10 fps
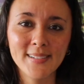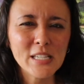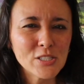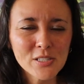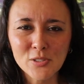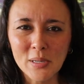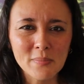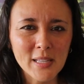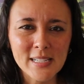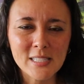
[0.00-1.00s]
This just
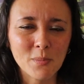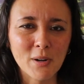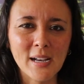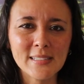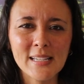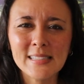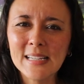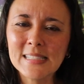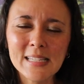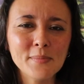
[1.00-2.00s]
streamlines the process.
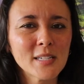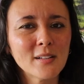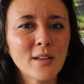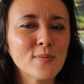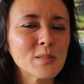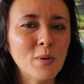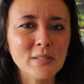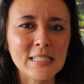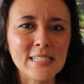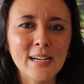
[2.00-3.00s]
It seems like a lot of
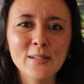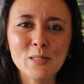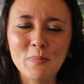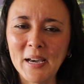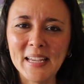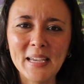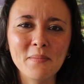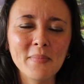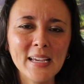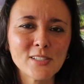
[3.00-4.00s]
small details, but it
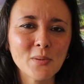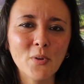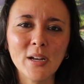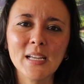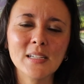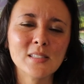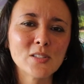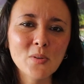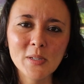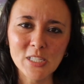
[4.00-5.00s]
makes your morning
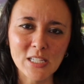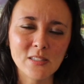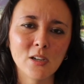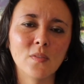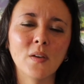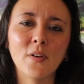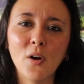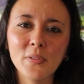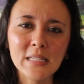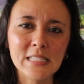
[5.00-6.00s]
so much easier if you have
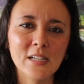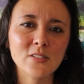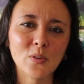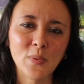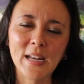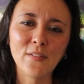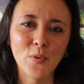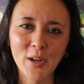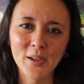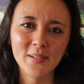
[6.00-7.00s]
all the details ready
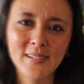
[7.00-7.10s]
for you.